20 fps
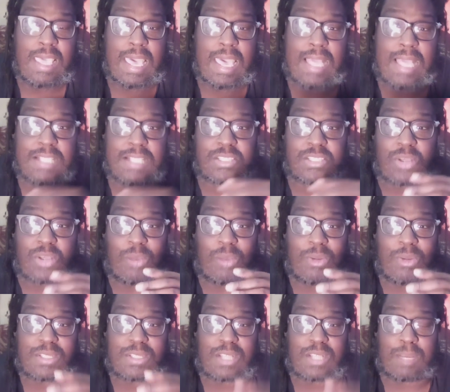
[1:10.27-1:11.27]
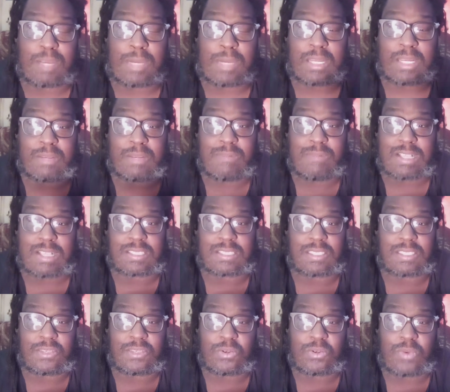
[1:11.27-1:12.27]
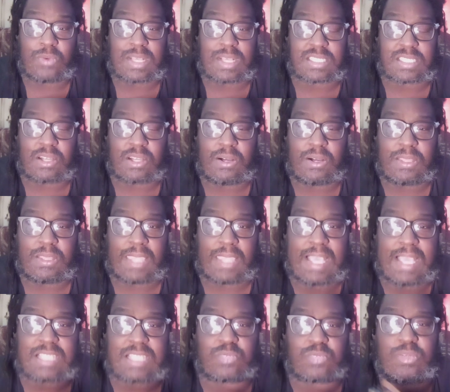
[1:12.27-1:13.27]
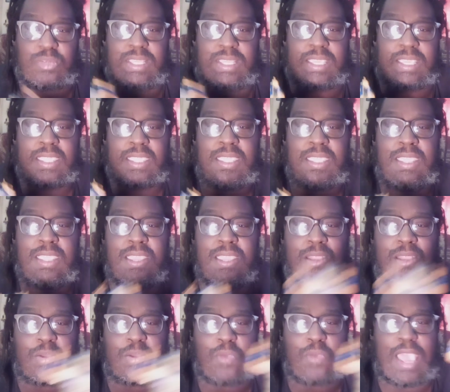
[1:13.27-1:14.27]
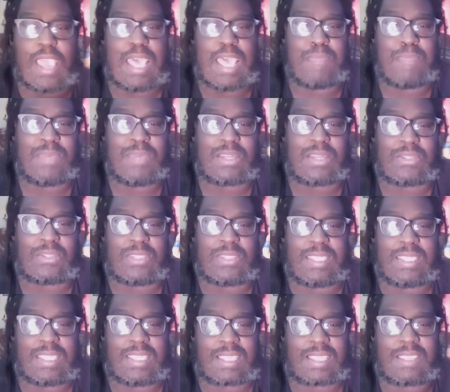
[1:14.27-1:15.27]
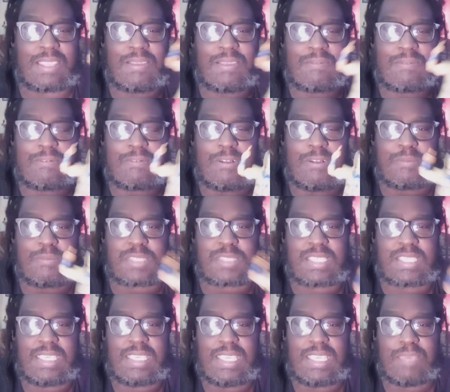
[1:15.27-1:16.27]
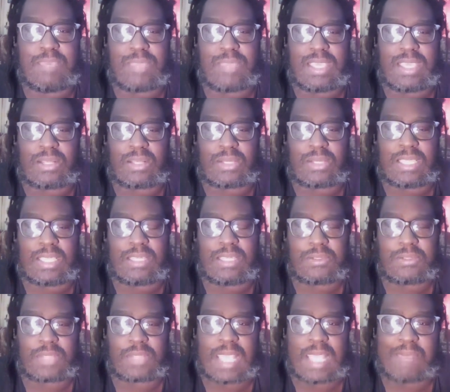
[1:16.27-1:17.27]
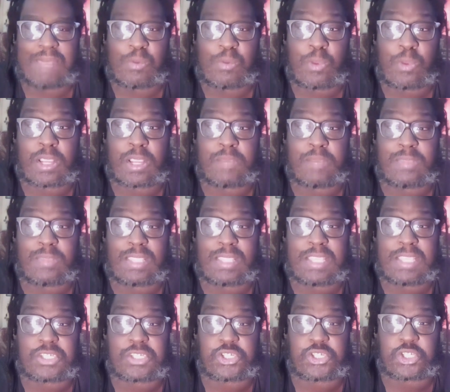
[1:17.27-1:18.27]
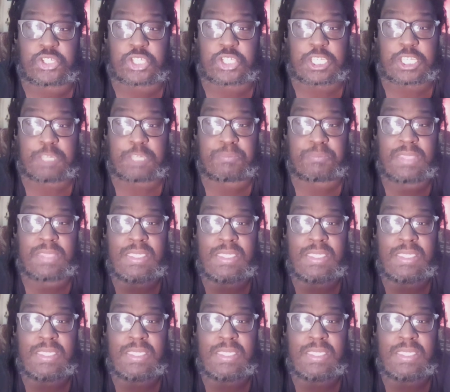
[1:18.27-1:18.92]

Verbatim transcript: And so I want to talk about a wrestler who I saw on last week, Gran Metalik from CMLL. They have a working relationship